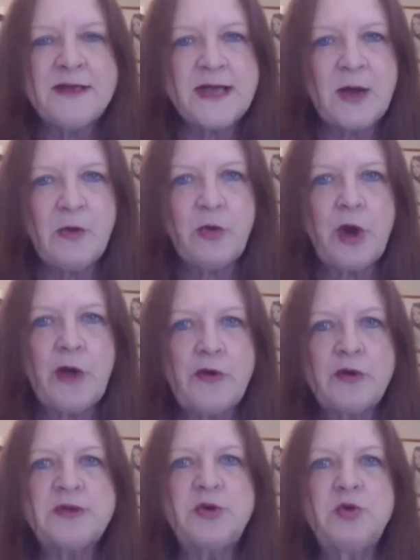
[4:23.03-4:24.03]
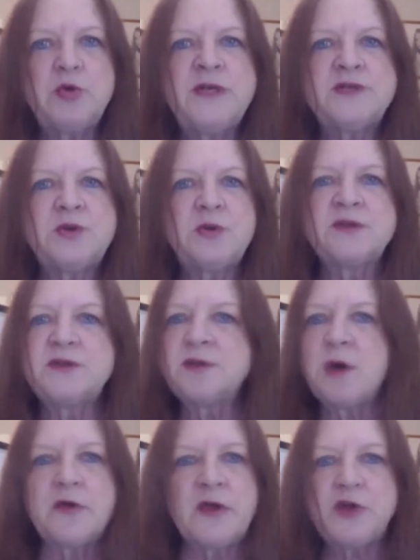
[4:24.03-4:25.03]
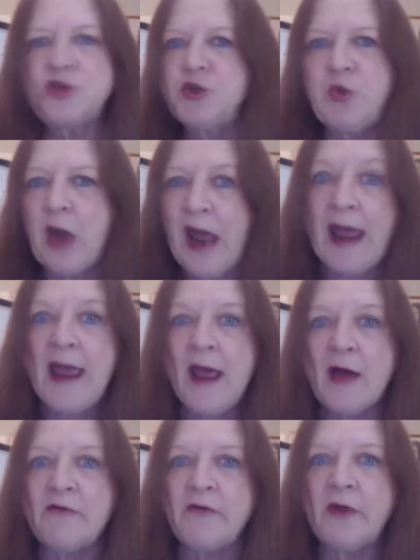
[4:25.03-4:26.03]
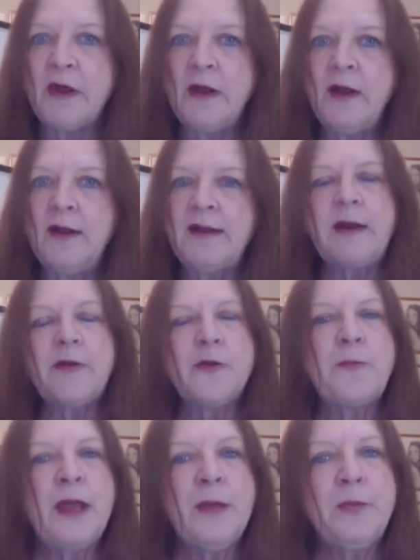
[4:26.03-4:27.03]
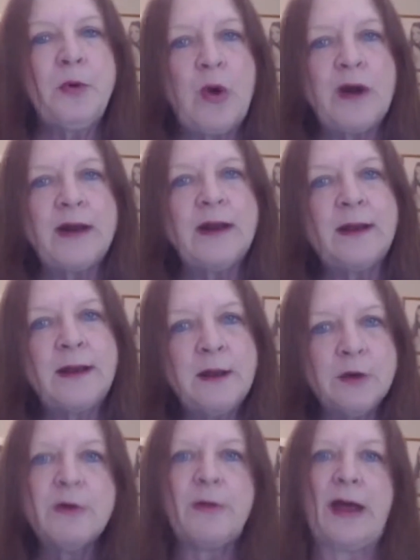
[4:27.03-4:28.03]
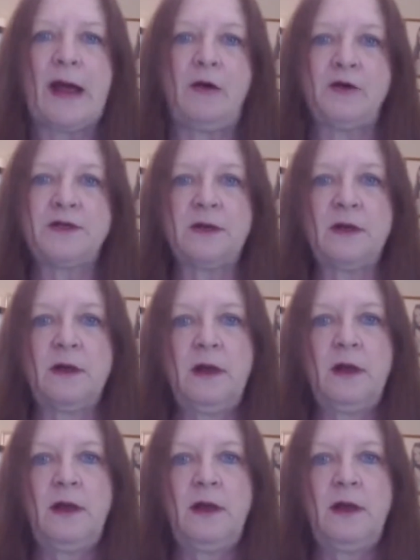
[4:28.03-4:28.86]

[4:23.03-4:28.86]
Find out what all those little resources are that you have that other people want to hear about.